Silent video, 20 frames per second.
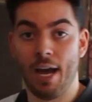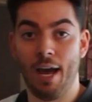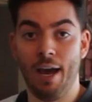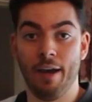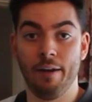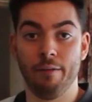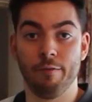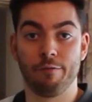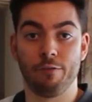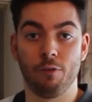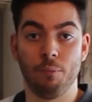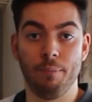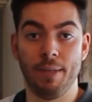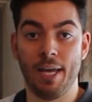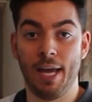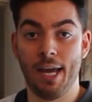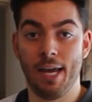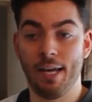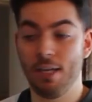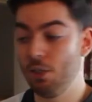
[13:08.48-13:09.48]
And from
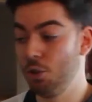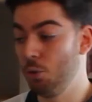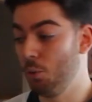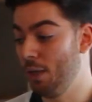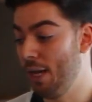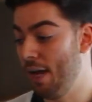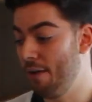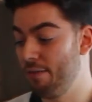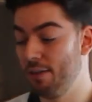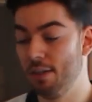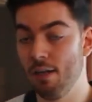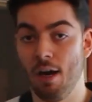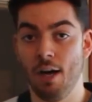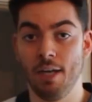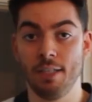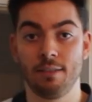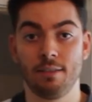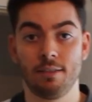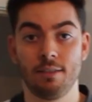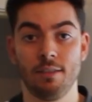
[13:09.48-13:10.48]
there, you will have a
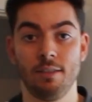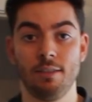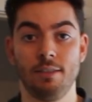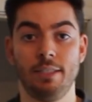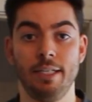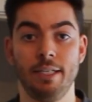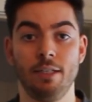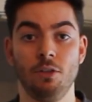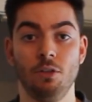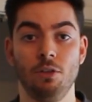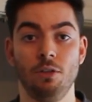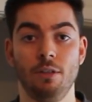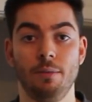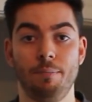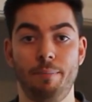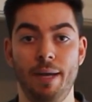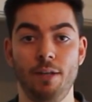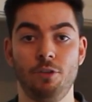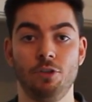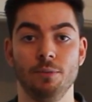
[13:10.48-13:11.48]
nice single
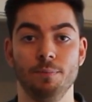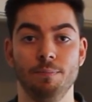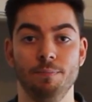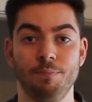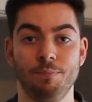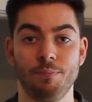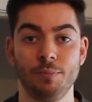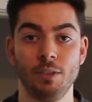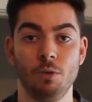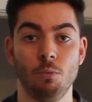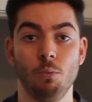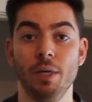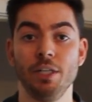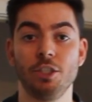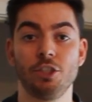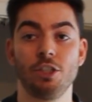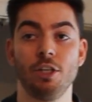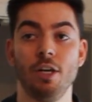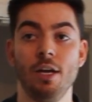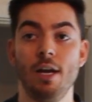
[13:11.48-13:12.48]
bedroom,
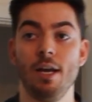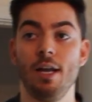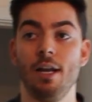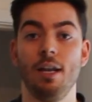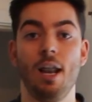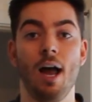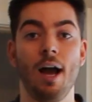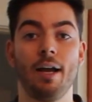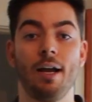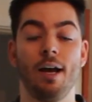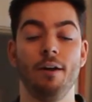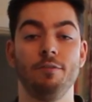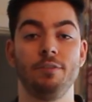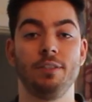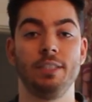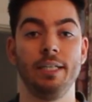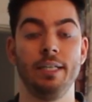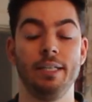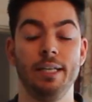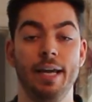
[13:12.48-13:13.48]
which, like I've
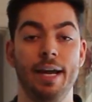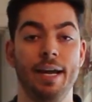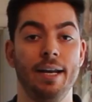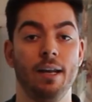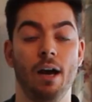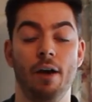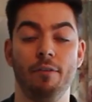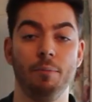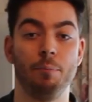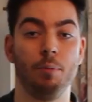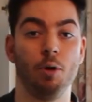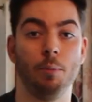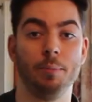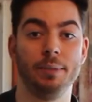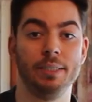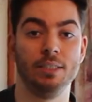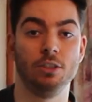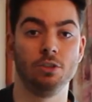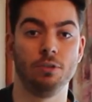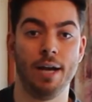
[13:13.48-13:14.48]
seen in other
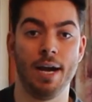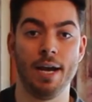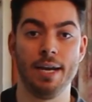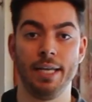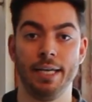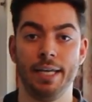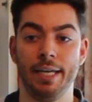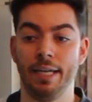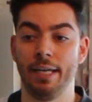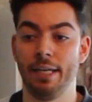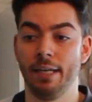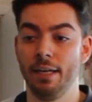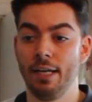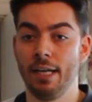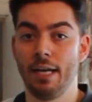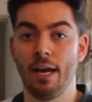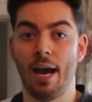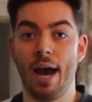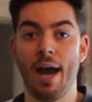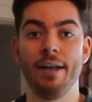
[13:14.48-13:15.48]
properties around here,
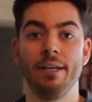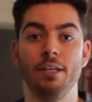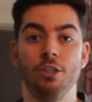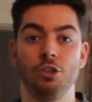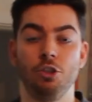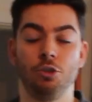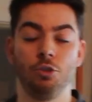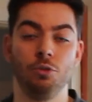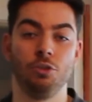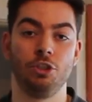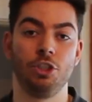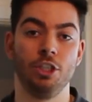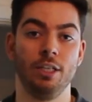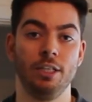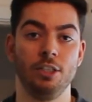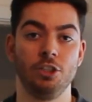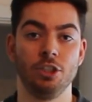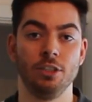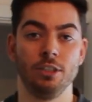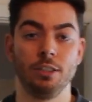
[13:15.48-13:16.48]
and the due
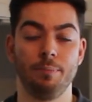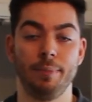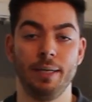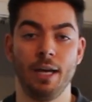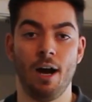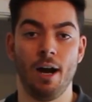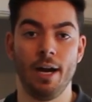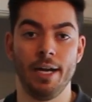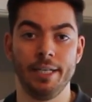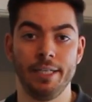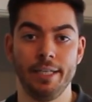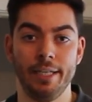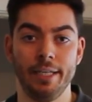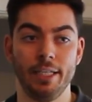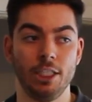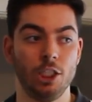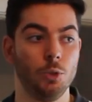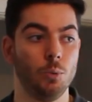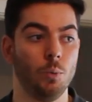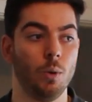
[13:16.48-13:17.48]
diligence behind
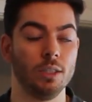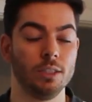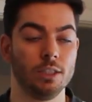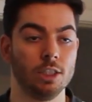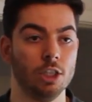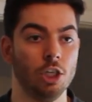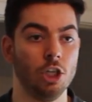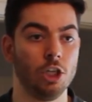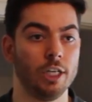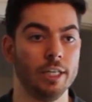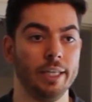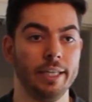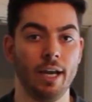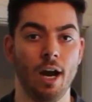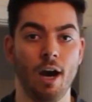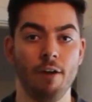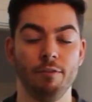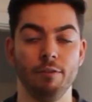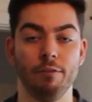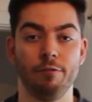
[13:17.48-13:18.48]
it, you want to look at the
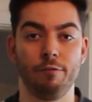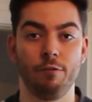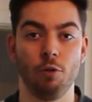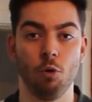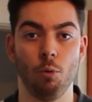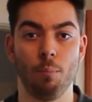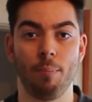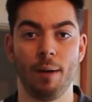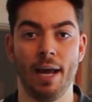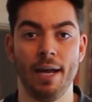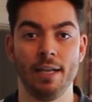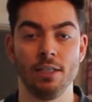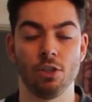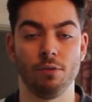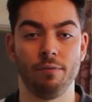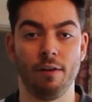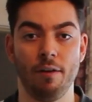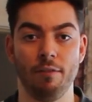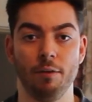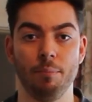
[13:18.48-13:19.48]
other floor plans
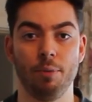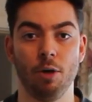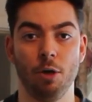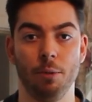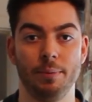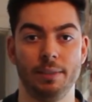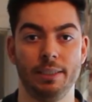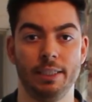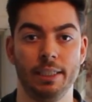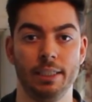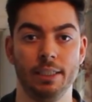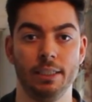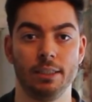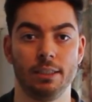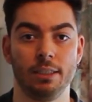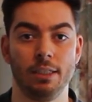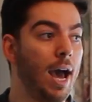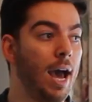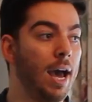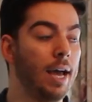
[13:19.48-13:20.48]
of other
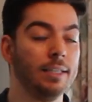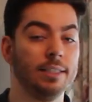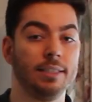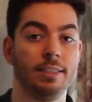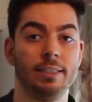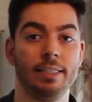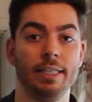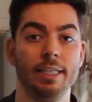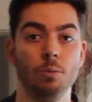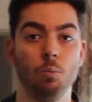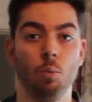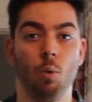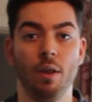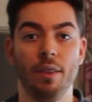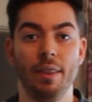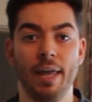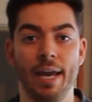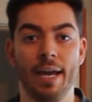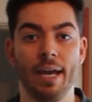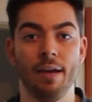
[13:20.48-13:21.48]
properties and see
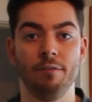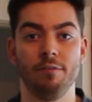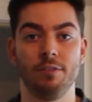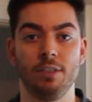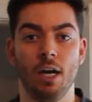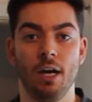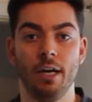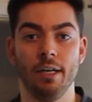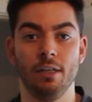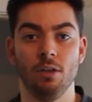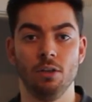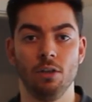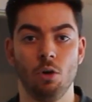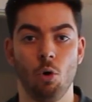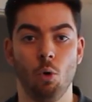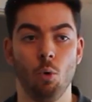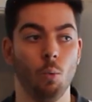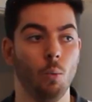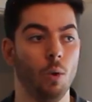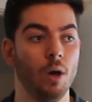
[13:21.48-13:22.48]
what they have done
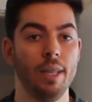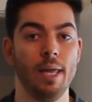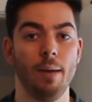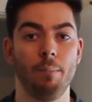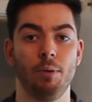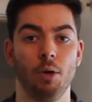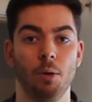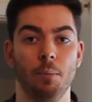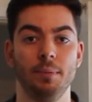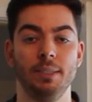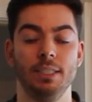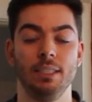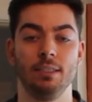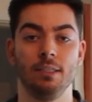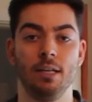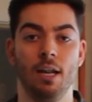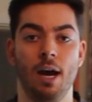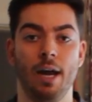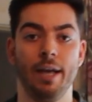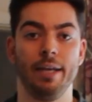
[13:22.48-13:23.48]
or what their property's
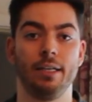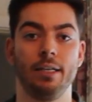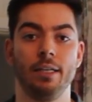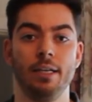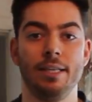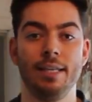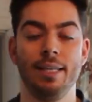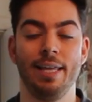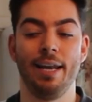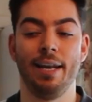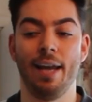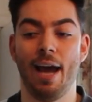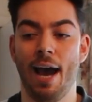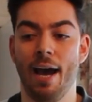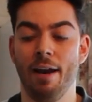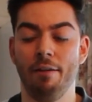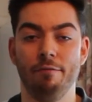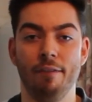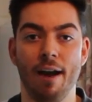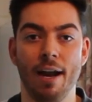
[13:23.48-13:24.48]
like to then
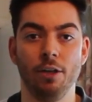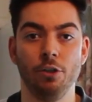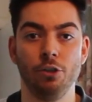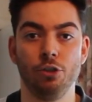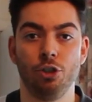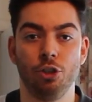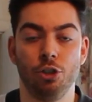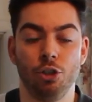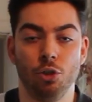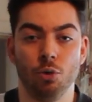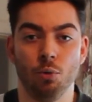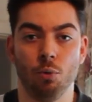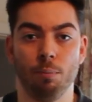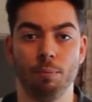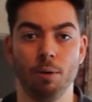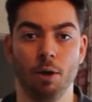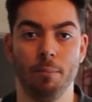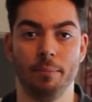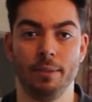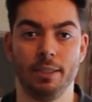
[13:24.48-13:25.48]
add value to your
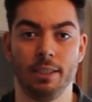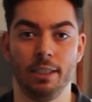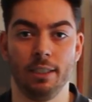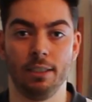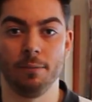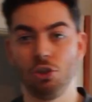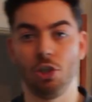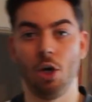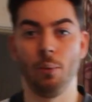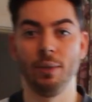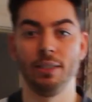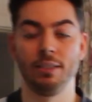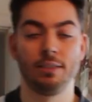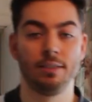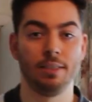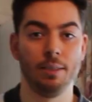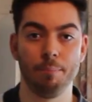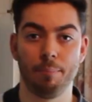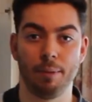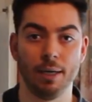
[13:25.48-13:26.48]
property. So as
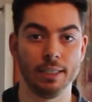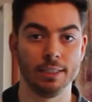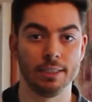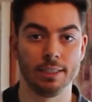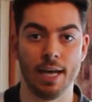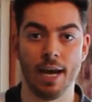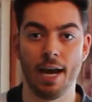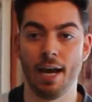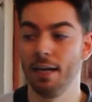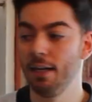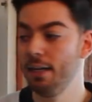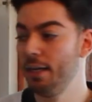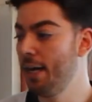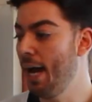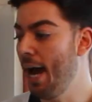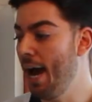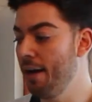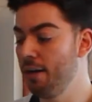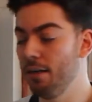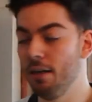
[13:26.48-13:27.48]
simple as that,
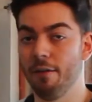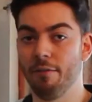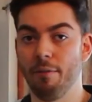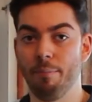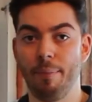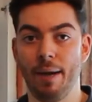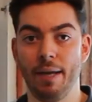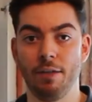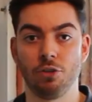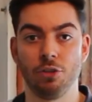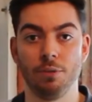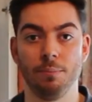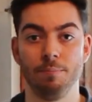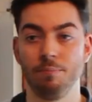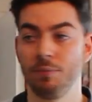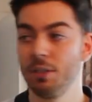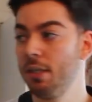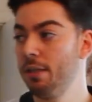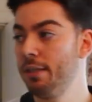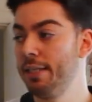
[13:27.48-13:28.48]
add another
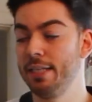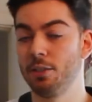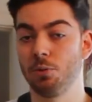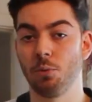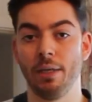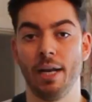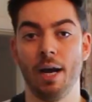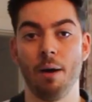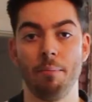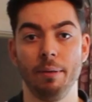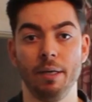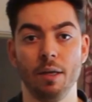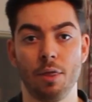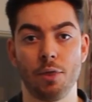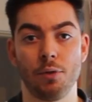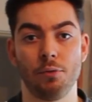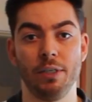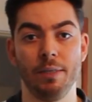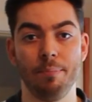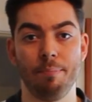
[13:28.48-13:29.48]
bedroom. This will now be a
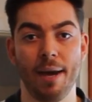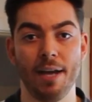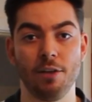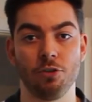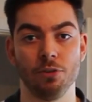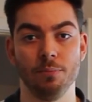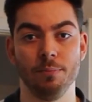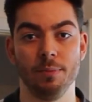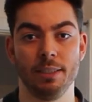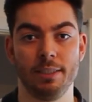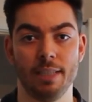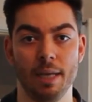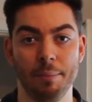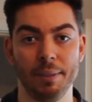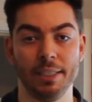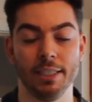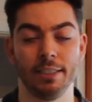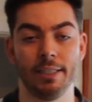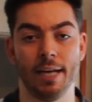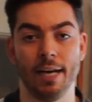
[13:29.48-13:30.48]
3-bedroom
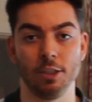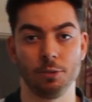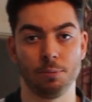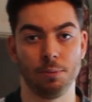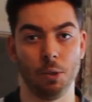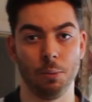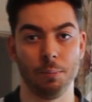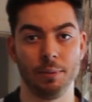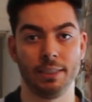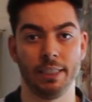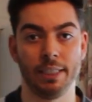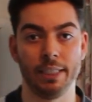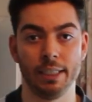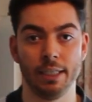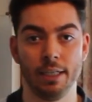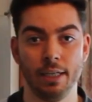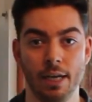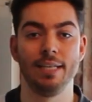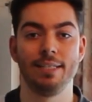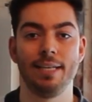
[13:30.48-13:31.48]
semi-detached
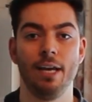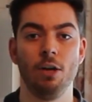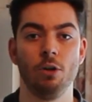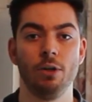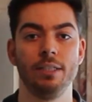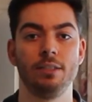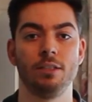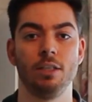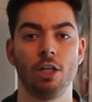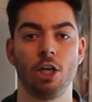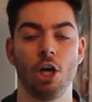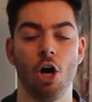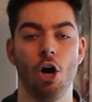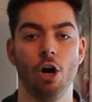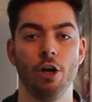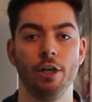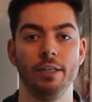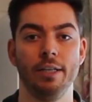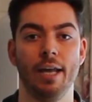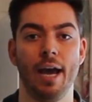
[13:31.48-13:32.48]
property. Let's head on into the
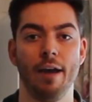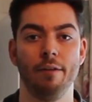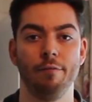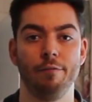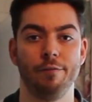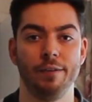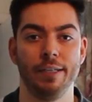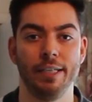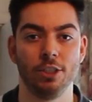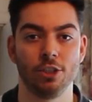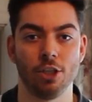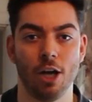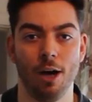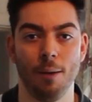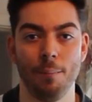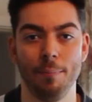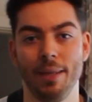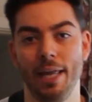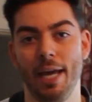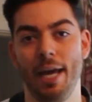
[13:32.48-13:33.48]
garden and finish
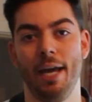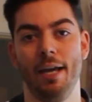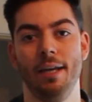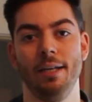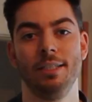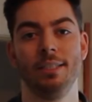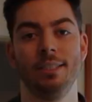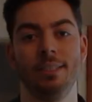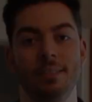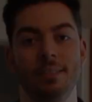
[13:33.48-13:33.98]
up there.